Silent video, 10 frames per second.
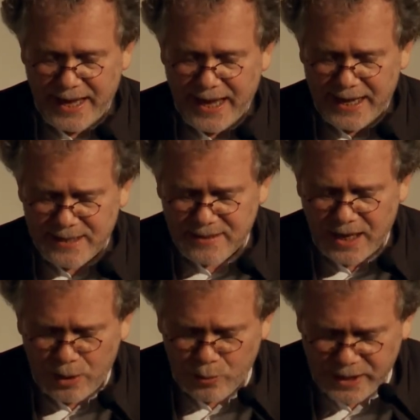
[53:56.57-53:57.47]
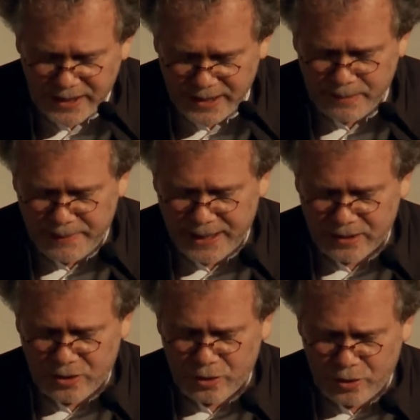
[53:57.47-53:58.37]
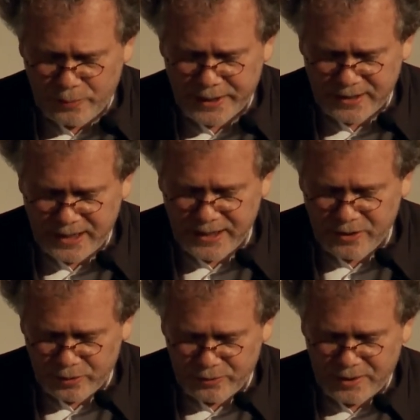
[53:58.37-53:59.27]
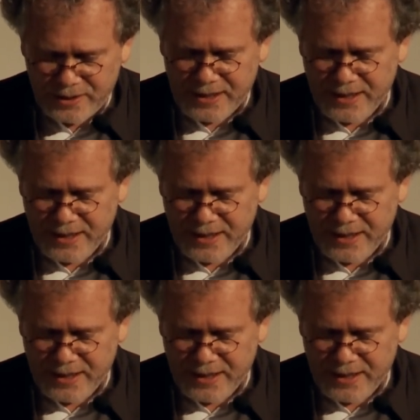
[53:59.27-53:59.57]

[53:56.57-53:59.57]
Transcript: As Raoul Hilberg correctly noted in